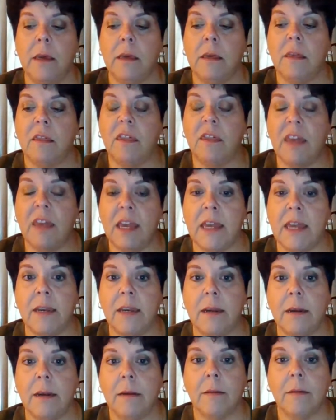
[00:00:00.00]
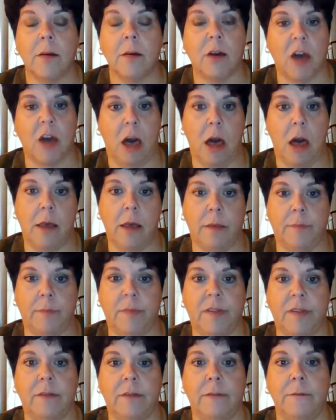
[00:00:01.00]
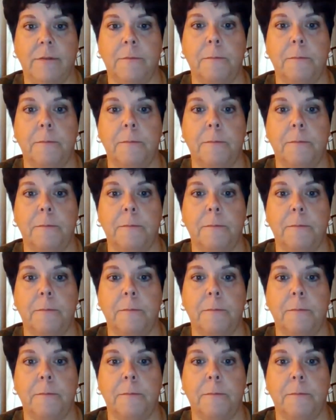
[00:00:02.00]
Then comes